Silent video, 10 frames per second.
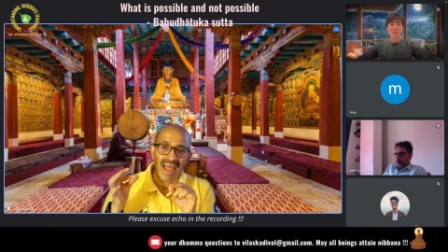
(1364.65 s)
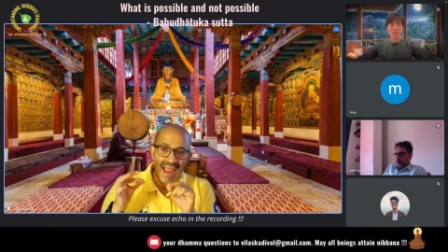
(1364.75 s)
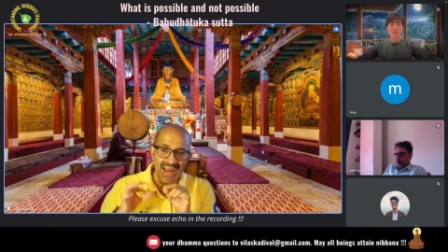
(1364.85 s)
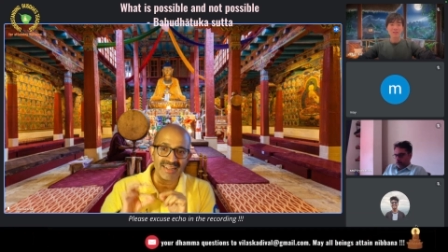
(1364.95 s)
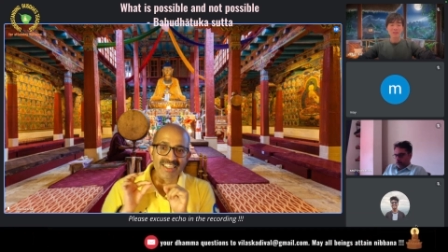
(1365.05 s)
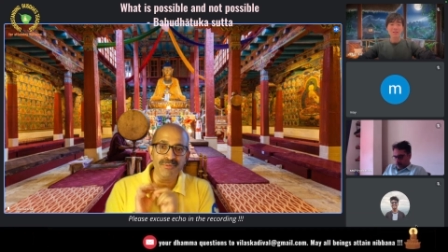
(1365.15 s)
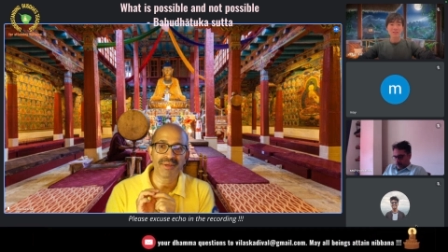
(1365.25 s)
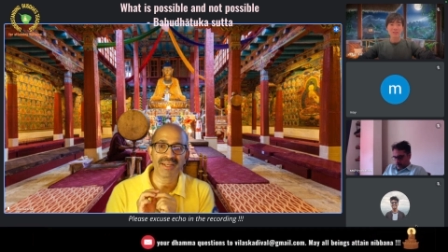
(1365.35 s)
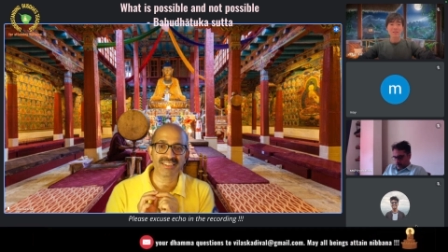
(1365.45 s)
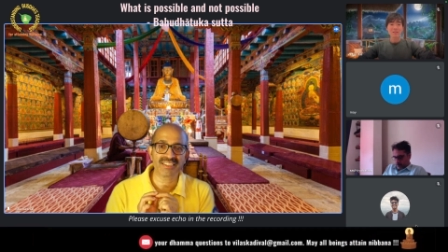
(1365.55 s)
and the
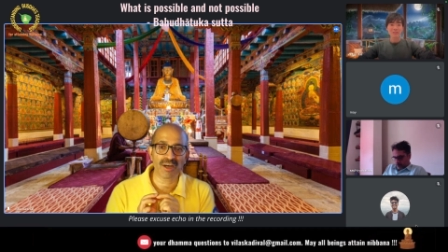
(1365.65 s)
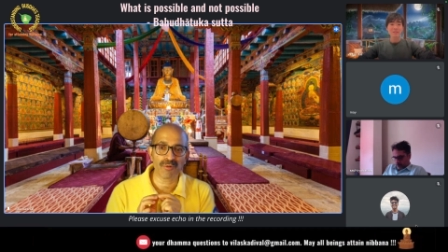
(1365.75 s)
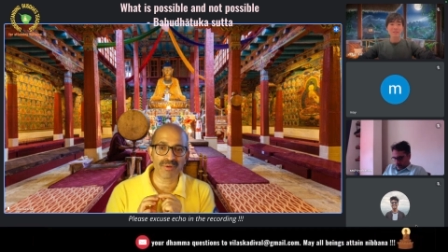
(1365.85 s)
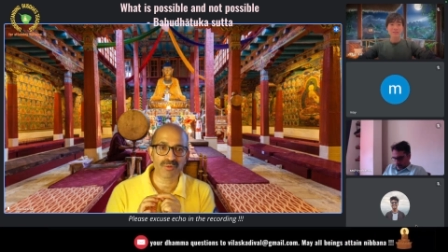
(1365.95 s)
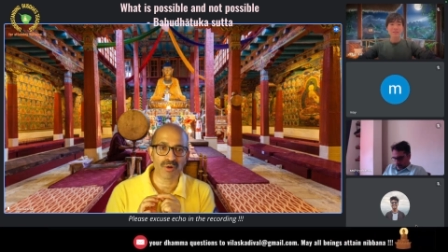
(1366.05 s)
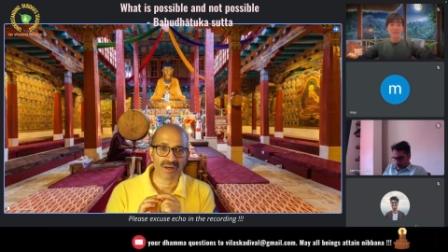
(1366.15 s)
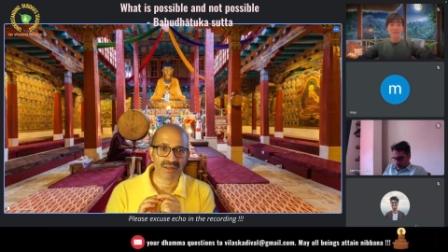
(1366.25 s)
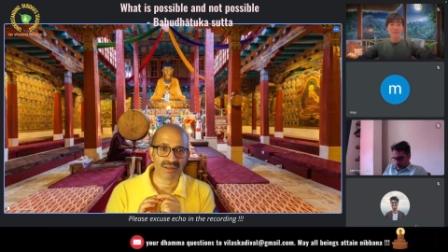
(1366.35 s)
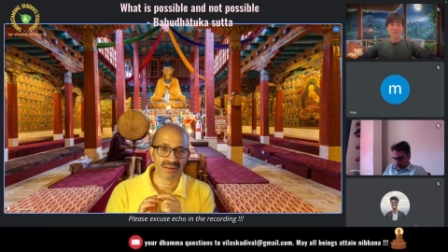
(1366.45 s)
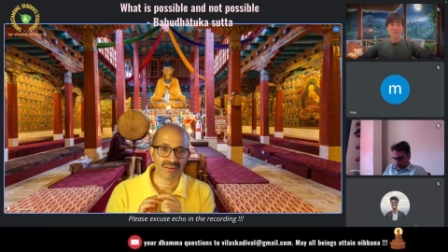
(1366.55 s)
experience now is what?
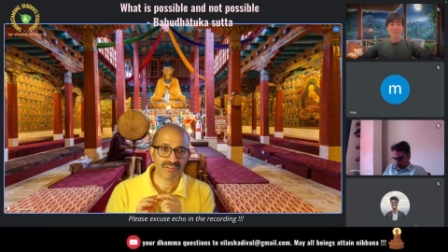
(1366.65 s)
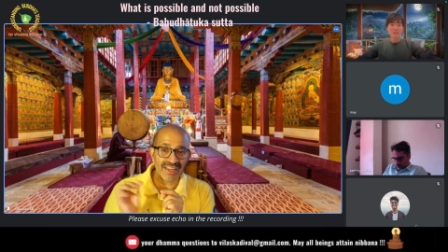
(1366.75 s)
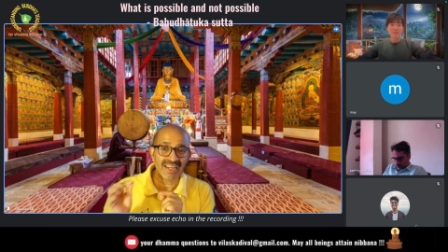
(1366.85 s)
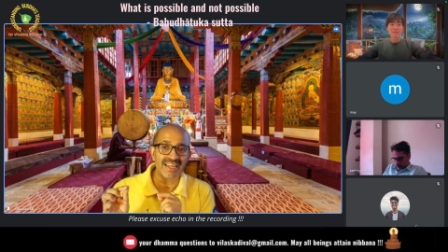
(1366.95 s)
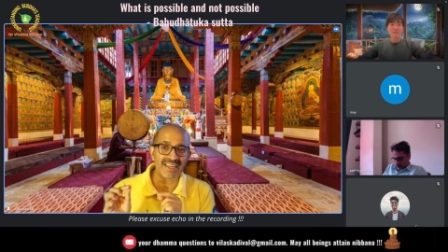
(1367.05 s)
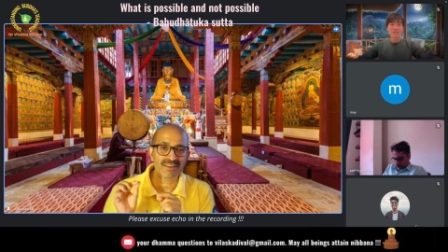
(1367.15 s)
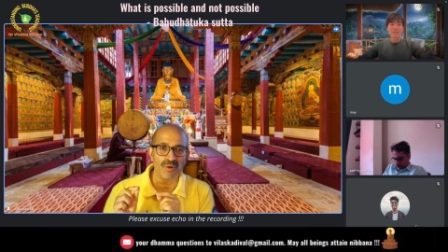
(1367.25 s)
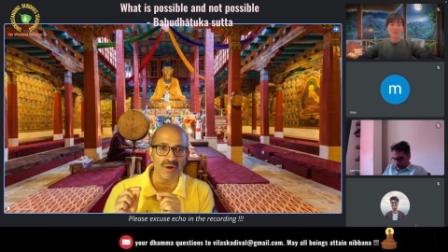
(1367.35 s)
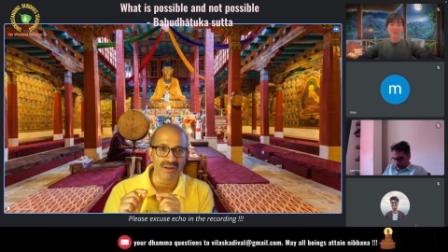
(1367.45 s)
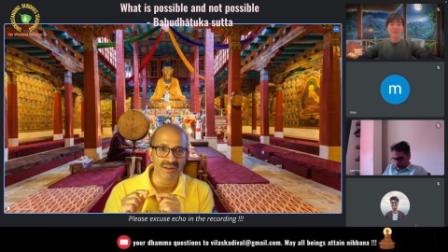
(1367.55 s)
Feeling is
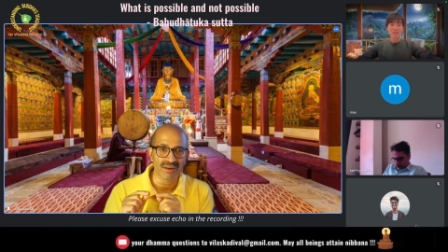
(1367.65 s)
what?